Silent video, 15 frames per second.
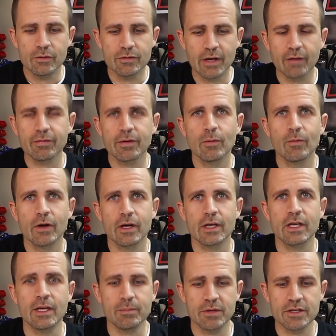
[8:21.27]
You definitely want to
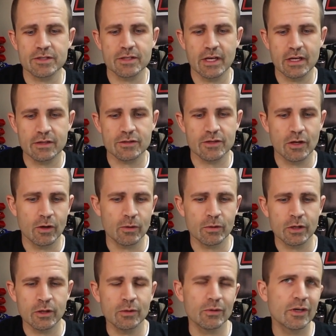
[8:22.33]
keep this thing
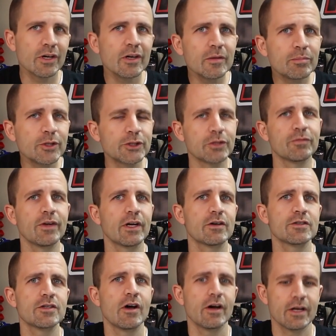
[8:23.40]
so you could put your
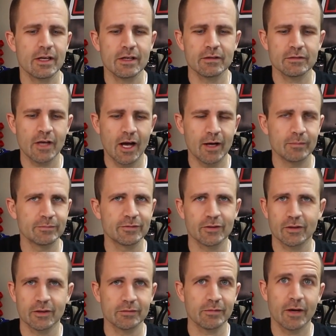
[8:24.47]
fingers on it um,
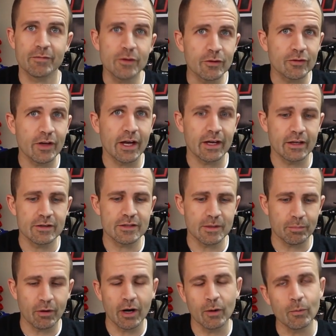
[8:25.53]
for a few seconds.
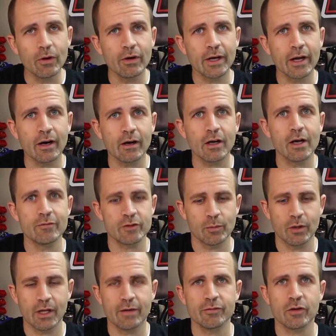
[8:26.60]
It probably will get
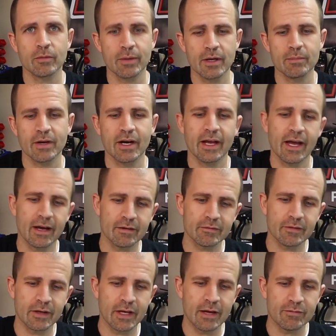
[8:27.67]
uncomfortable after a bit, but
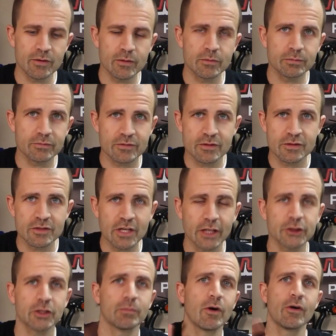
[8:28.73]
again, if you
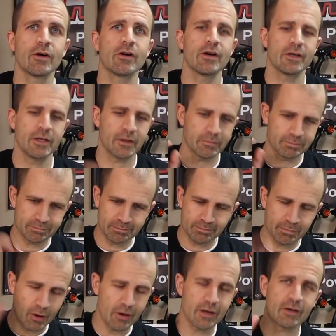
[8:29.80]
touch your motor and you're
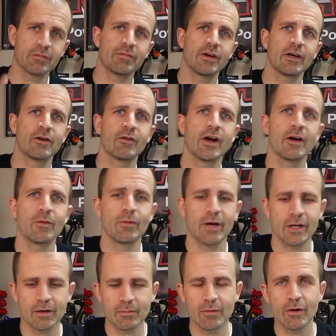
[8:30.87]
burning your finger right
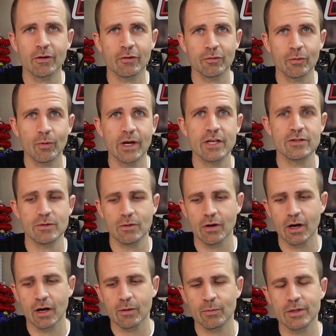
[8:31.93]
away, your motor is way too
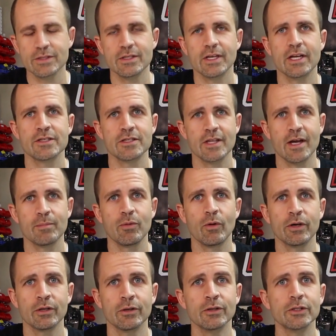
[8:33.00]
hot. Once it gets to that
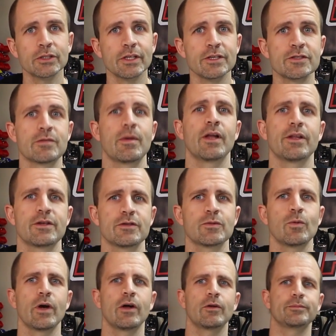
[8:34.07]
point, you'll usually smell it as
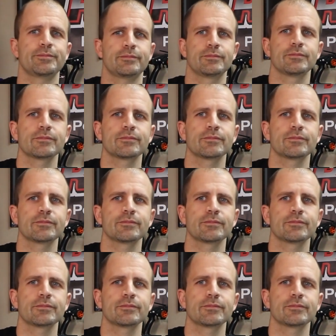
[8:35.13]
well.